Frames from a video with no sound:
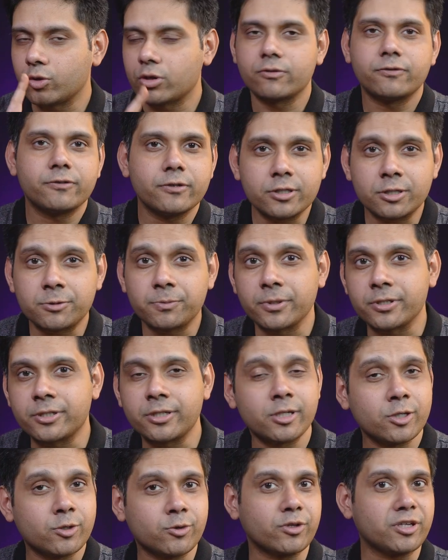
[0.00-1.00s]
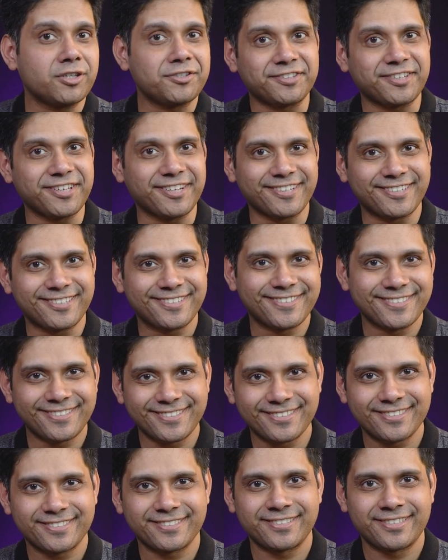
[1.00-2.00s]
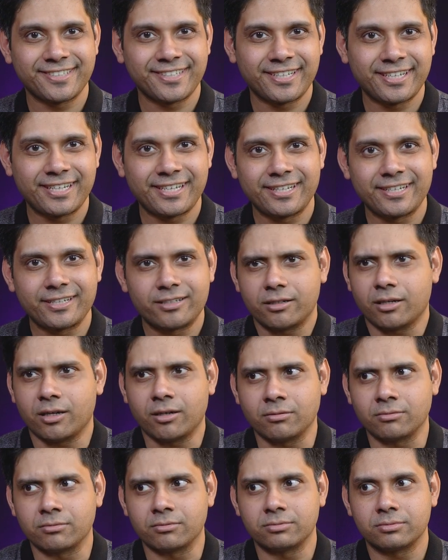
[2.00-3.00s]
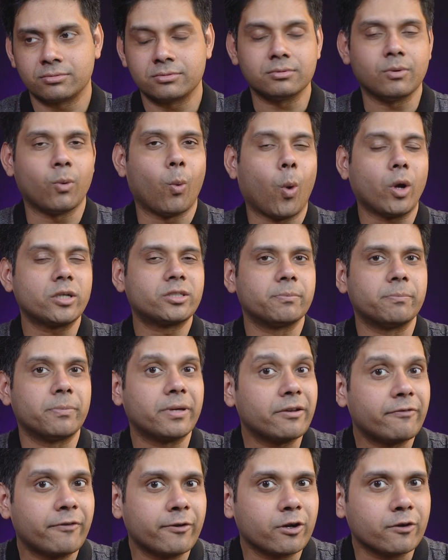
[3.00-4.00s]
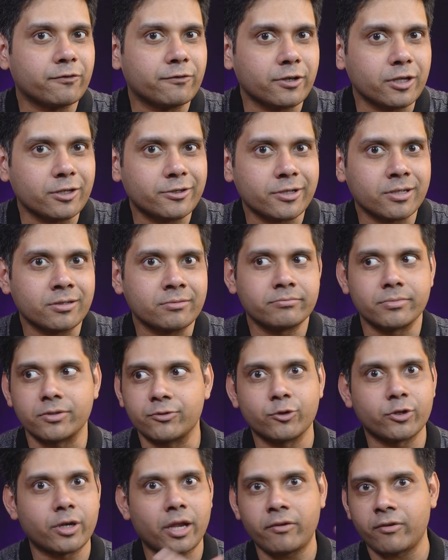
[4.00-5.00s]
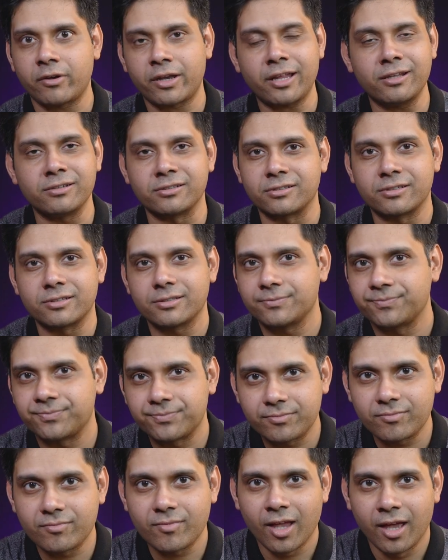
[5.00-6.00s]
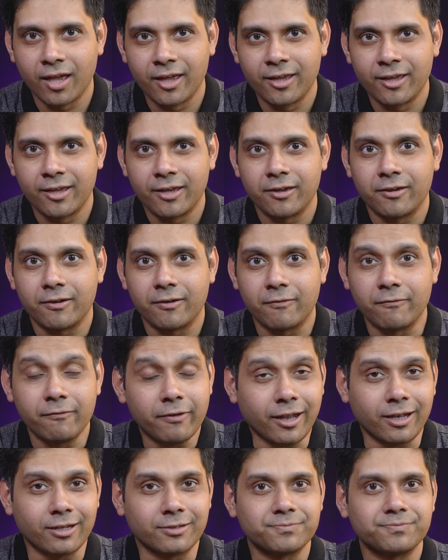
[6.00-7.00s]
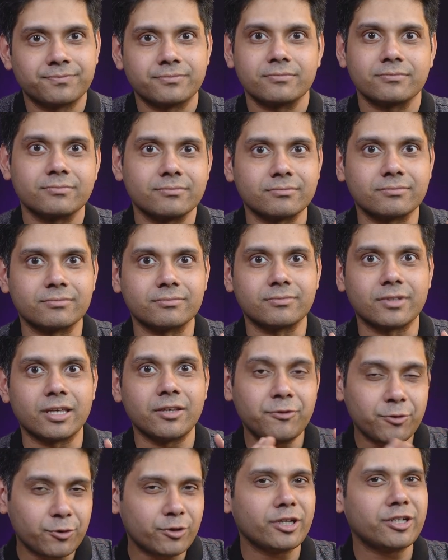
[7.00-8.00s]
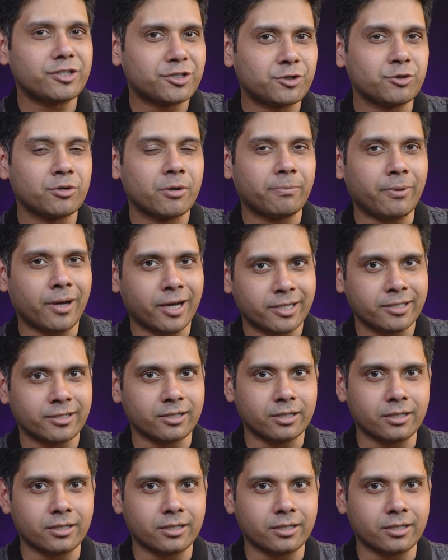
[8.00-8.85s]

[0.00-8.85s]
you're the first person to reach there. Now, what's the benefit of reaching before anyone else? Well, if you reach to a party